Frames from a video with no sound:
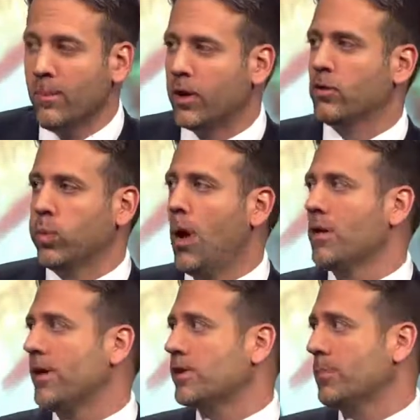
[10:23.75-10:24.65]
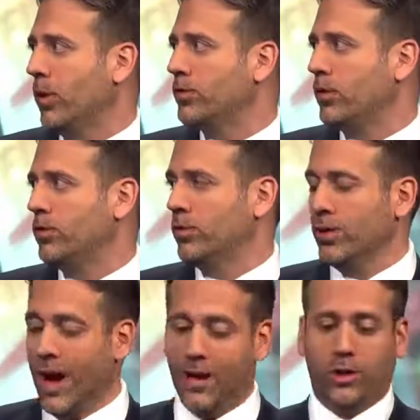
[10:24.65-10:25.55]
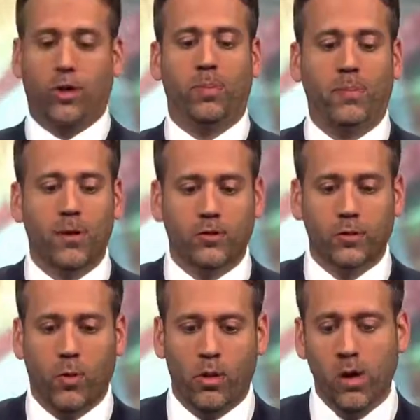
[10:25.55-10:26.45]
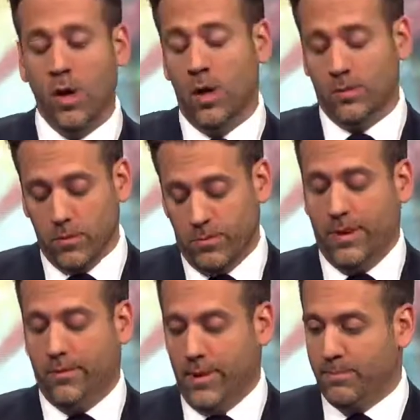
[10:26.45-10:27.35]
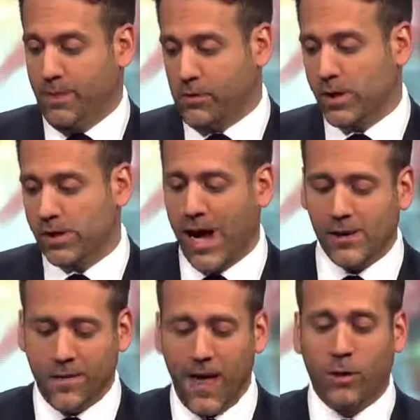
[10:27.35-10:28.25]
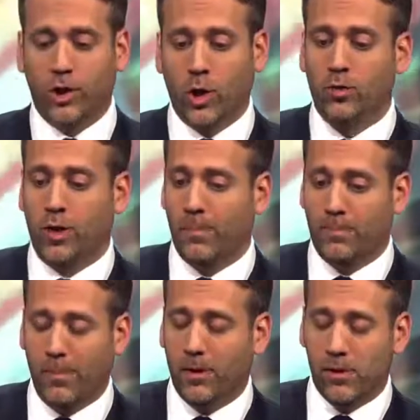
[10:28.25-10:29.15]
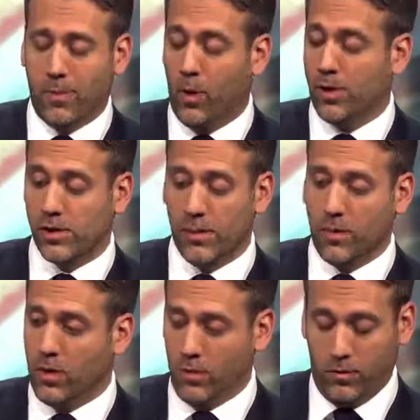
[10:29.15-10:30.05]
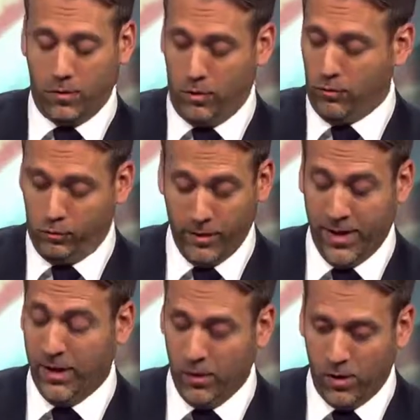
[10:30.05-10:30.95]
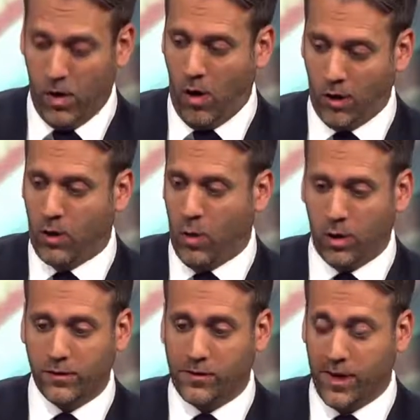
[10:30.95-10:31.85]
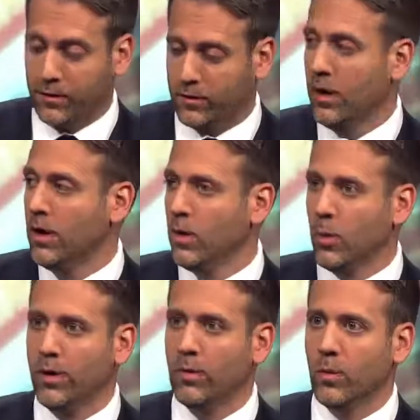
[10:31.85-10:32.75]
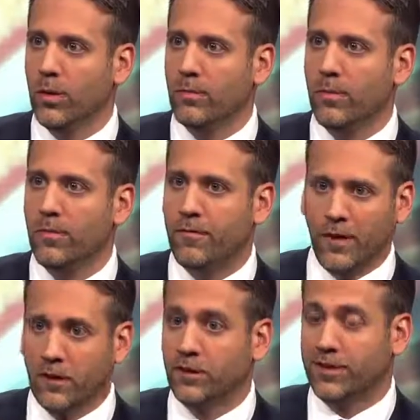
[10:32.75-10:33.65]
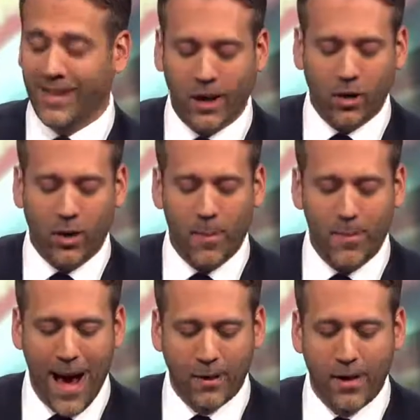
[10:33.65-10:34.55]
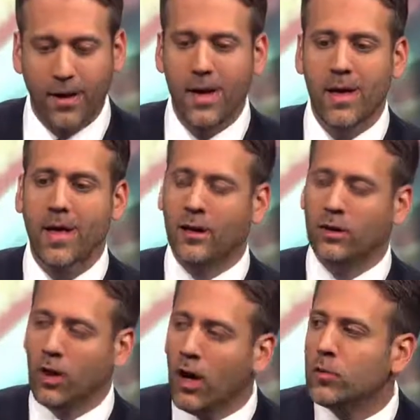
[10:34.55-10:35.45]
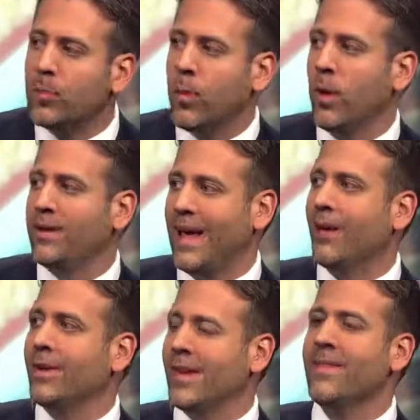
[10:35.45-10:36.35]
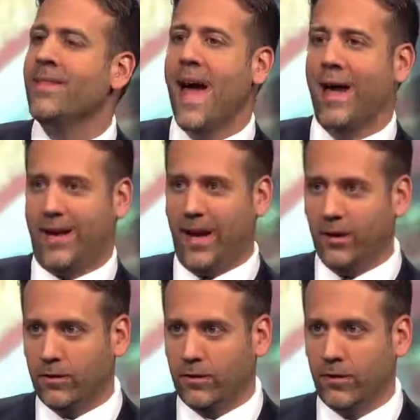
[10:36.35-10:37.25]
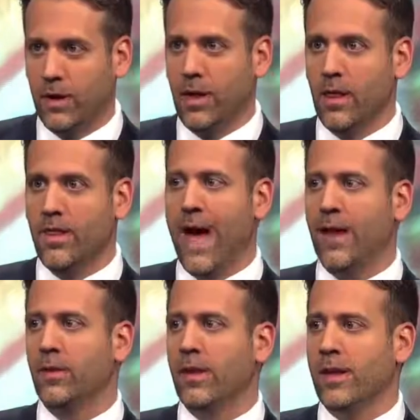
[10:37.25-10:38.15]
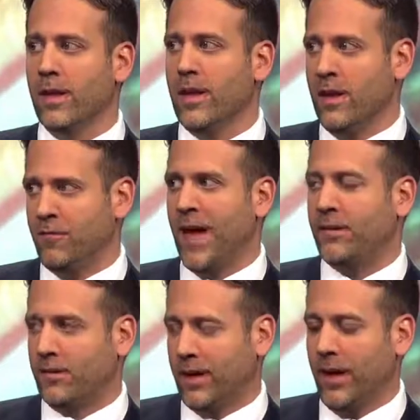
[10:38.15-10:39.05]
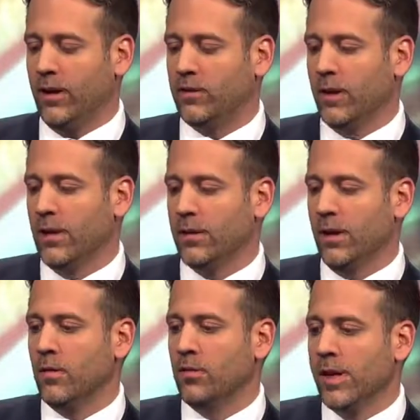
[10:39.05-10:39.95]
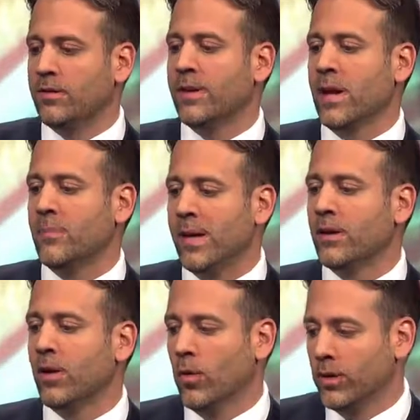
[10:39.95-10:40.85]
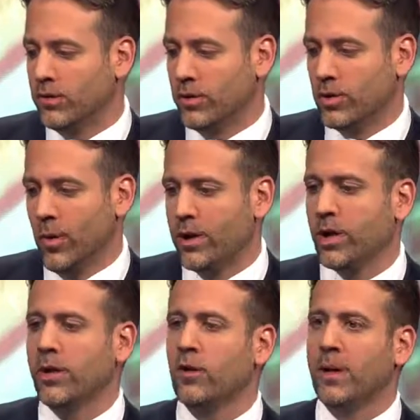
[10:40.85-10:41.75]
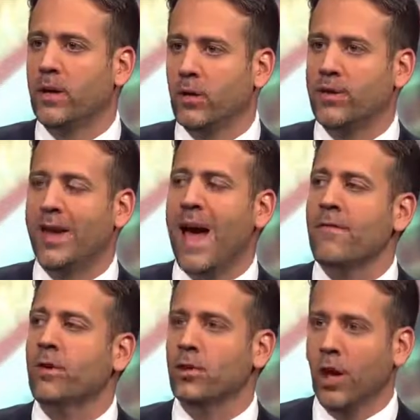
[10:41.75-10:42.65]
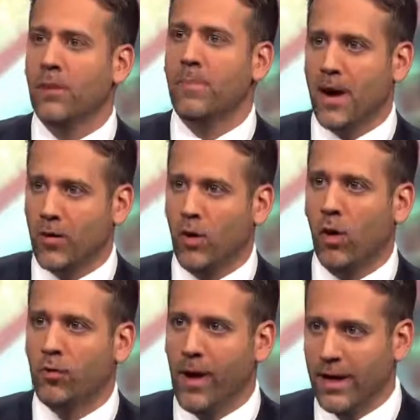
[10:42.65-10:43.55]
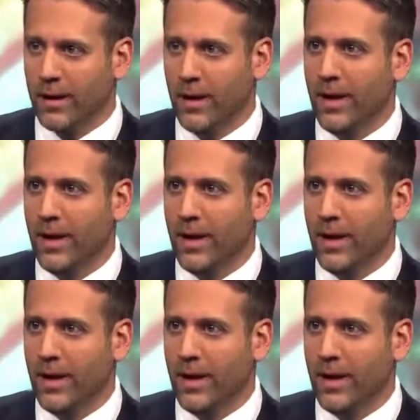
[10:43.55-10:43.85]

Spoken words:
Because what are they supposed to do? Not show public support and be criticized for that, or show some public support and some real hardcore cynics would feel cynical about it? It does point out in that case that if that's the case, then the reason they'd be in a no-win situation is because they haven't done better already.